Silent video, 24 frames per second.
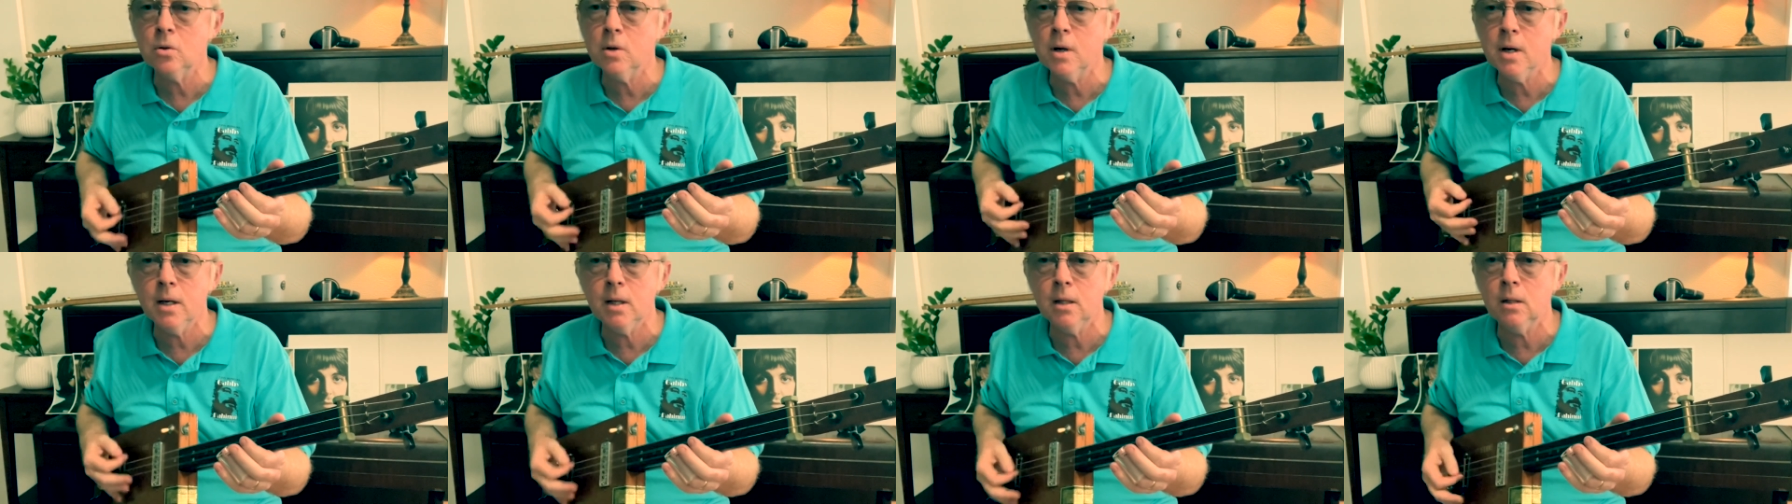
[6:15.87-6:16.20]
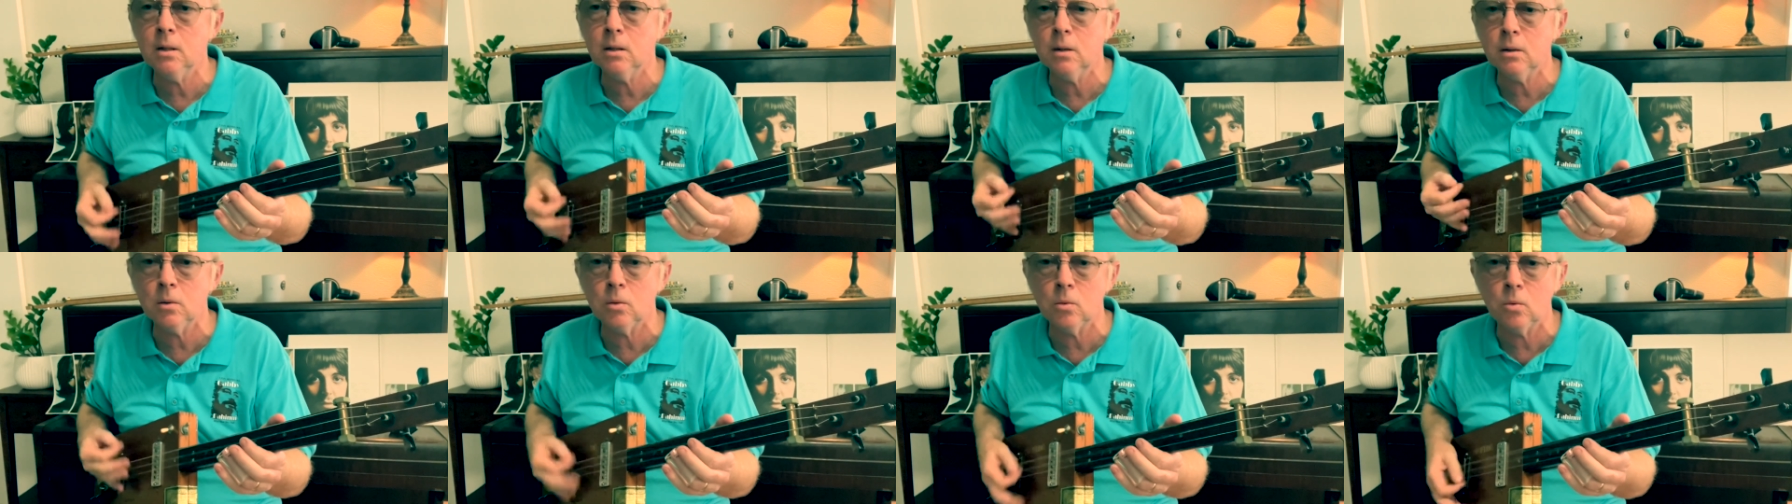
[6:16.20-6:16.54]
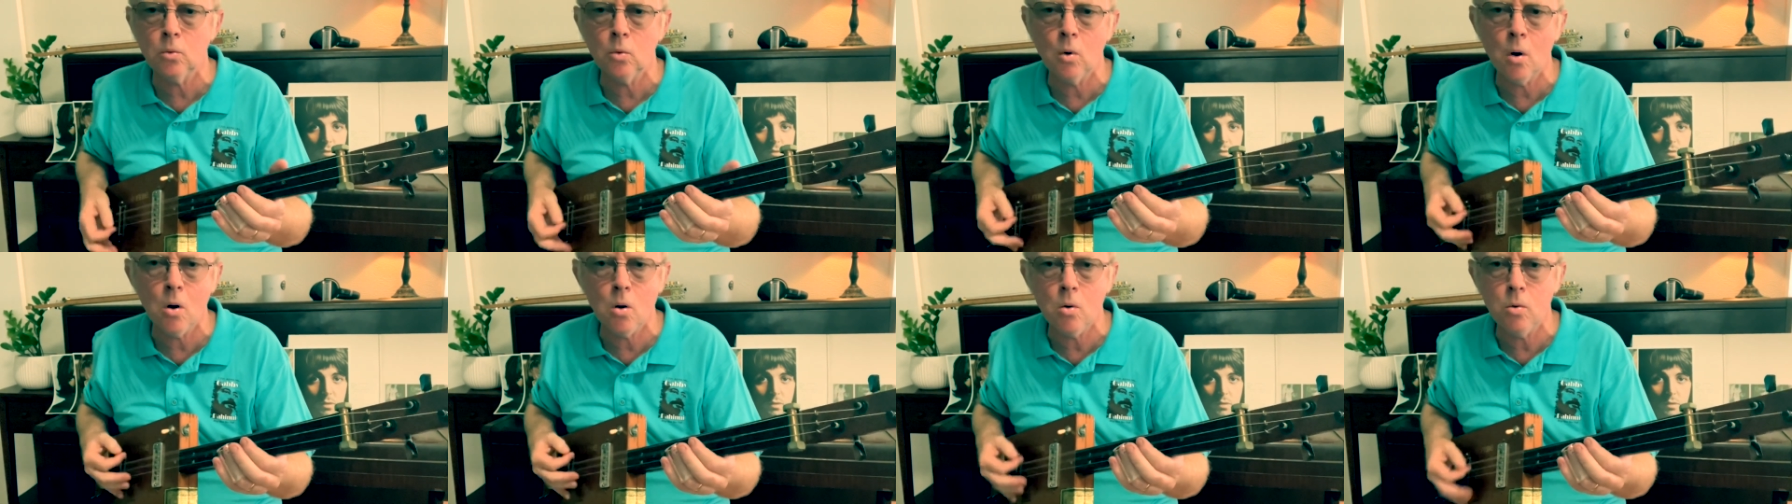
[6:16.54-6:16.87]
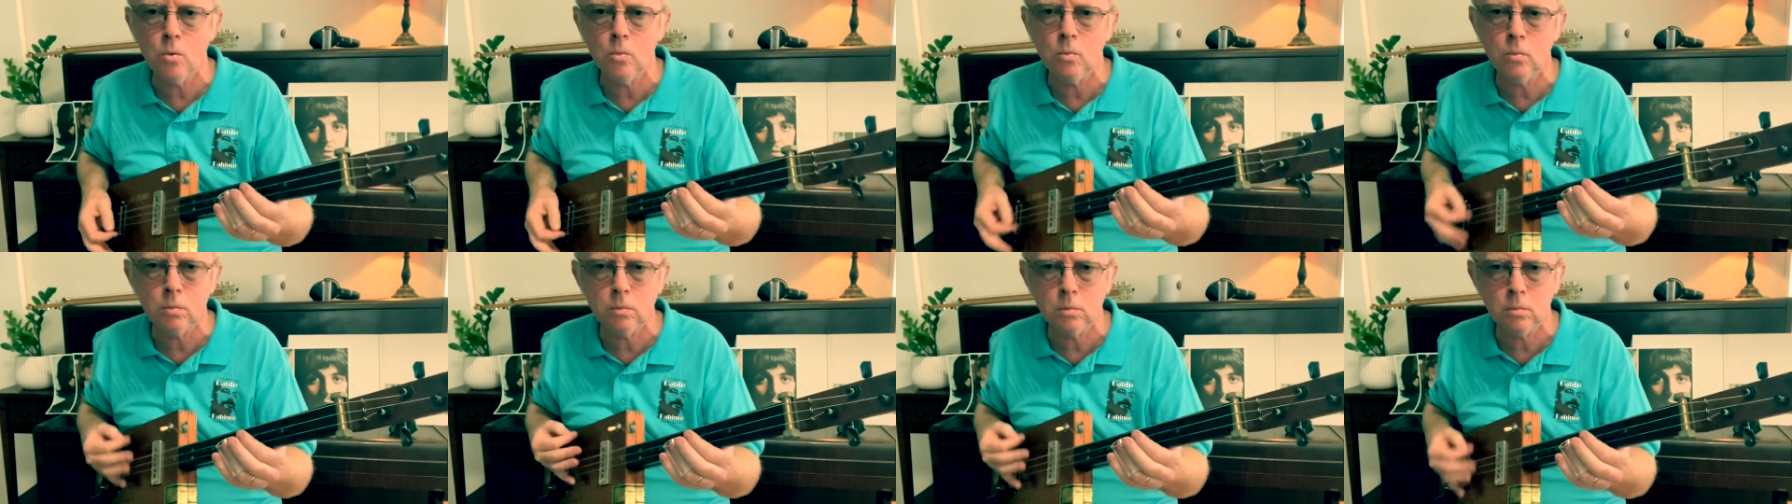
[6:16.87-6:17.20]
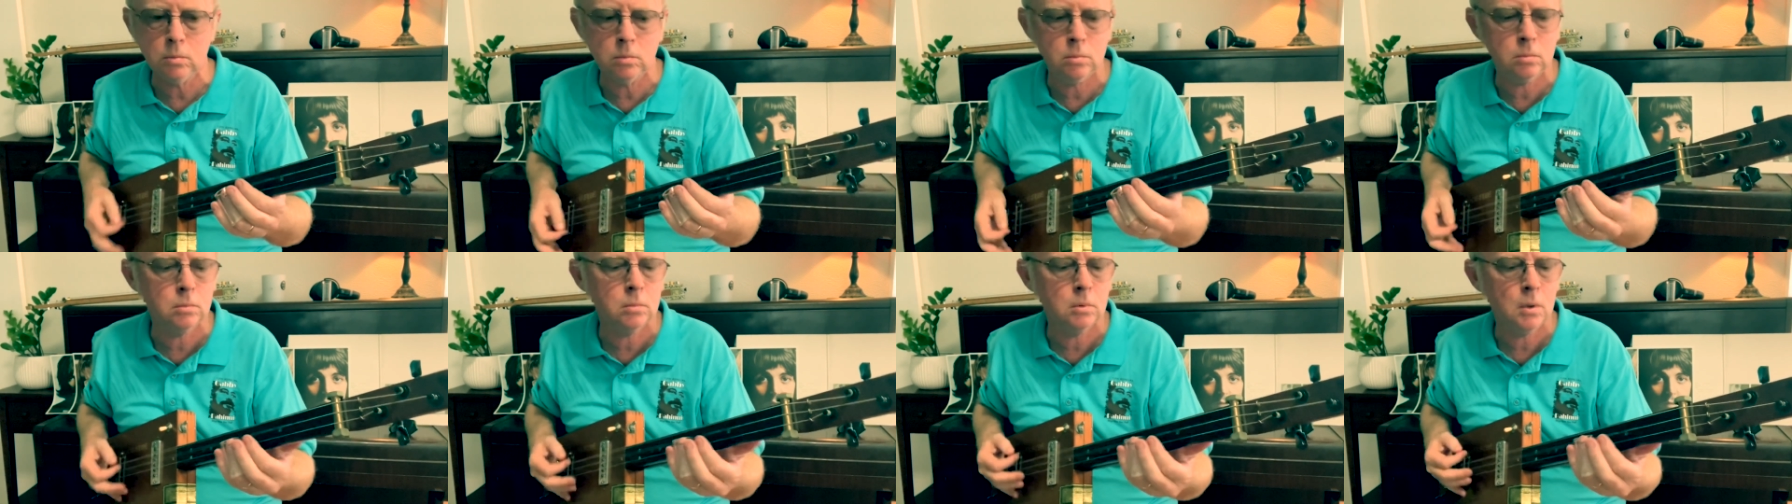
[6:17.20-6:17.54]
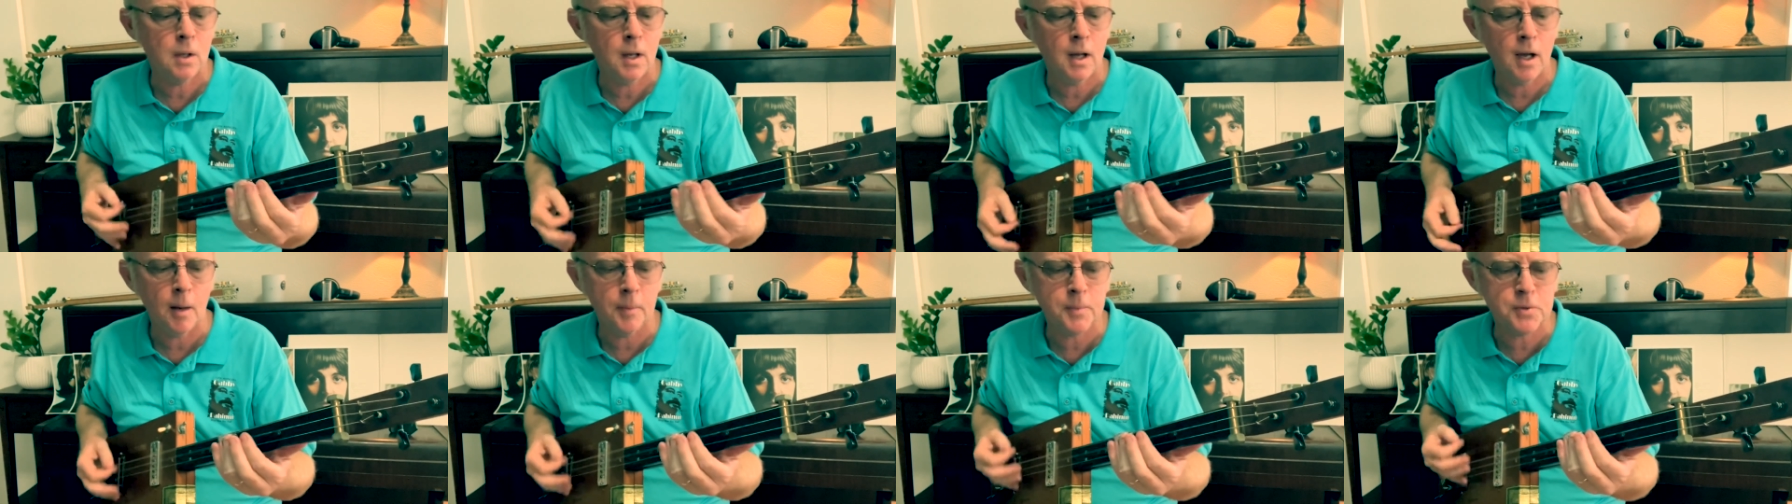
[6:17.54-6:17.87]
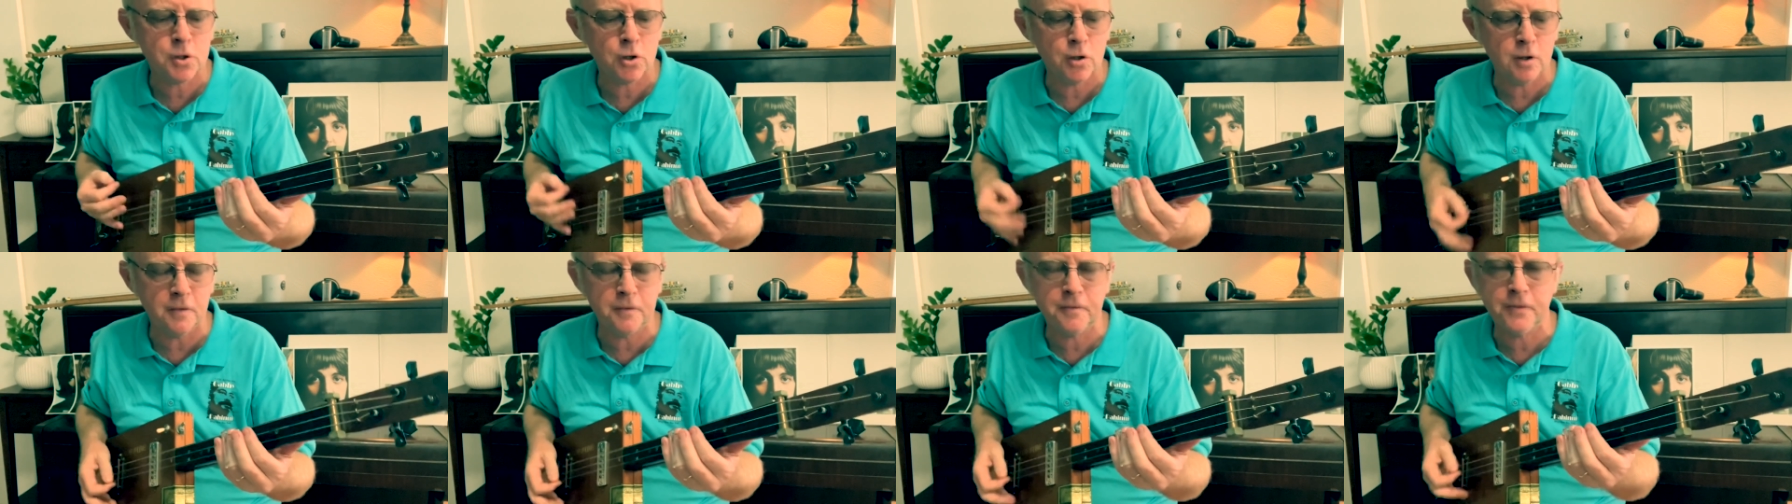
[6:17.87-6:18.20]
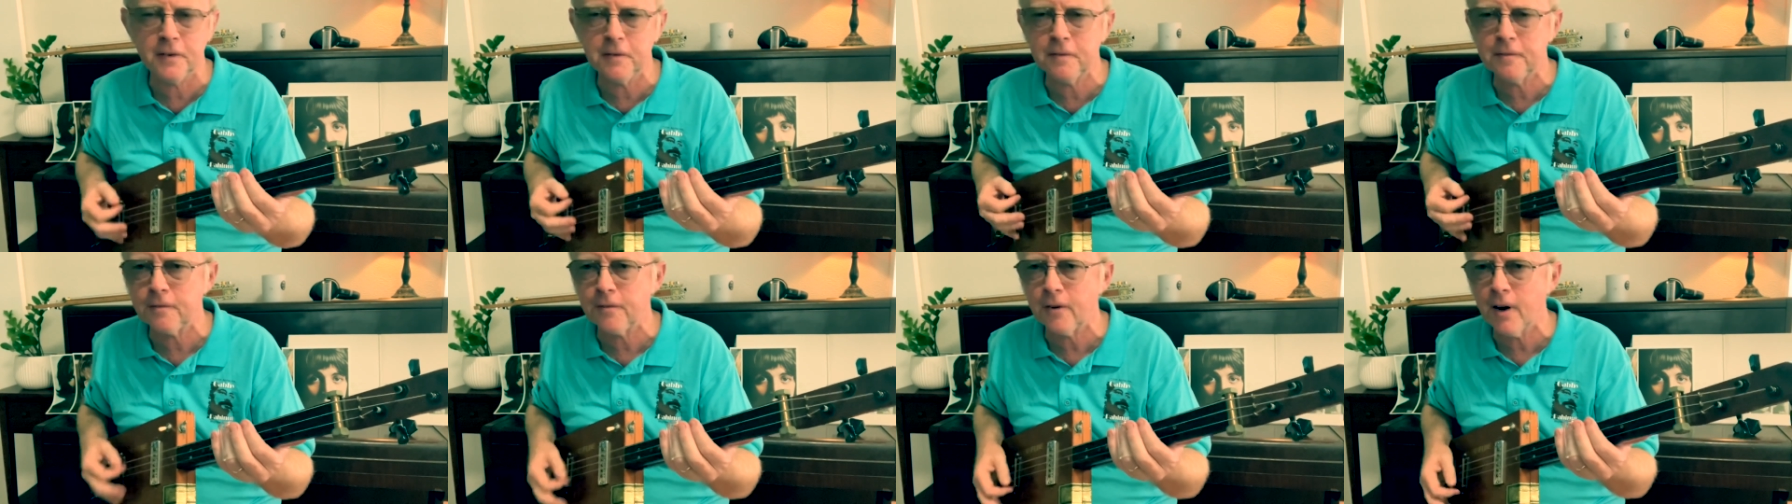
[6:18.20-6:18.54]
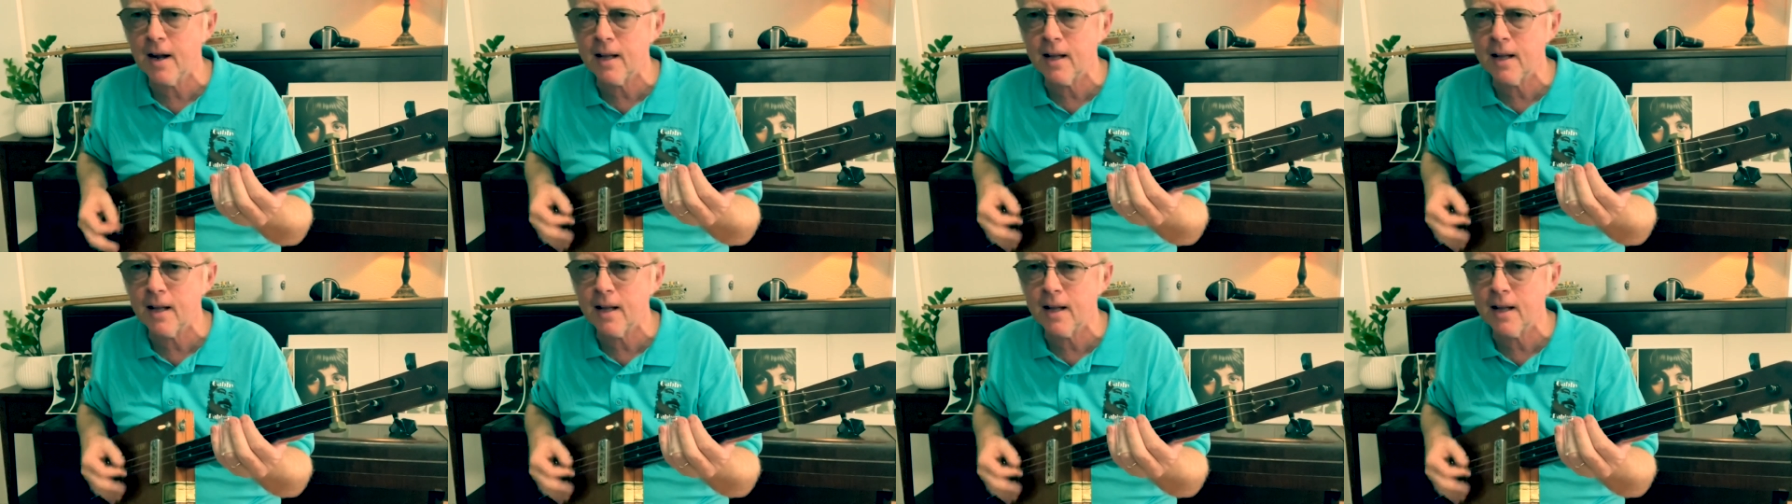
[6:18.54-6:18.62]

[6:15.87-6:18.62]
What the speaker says: it in the room. To the 5th fret